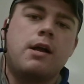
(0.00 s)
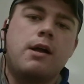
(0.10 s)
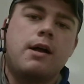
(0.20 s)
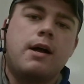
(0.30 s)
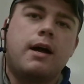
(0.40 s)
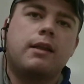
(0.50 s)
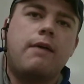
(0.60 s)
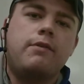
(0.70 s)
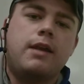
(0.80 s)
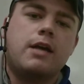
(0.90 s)

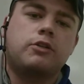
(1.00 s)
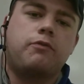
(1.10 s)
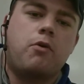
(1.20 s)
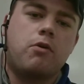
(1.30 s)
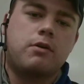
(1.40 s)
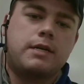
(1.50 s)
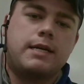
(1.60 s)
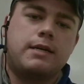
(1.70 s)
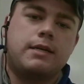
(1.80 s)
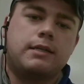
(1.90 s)
11-4
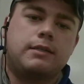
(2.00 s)
is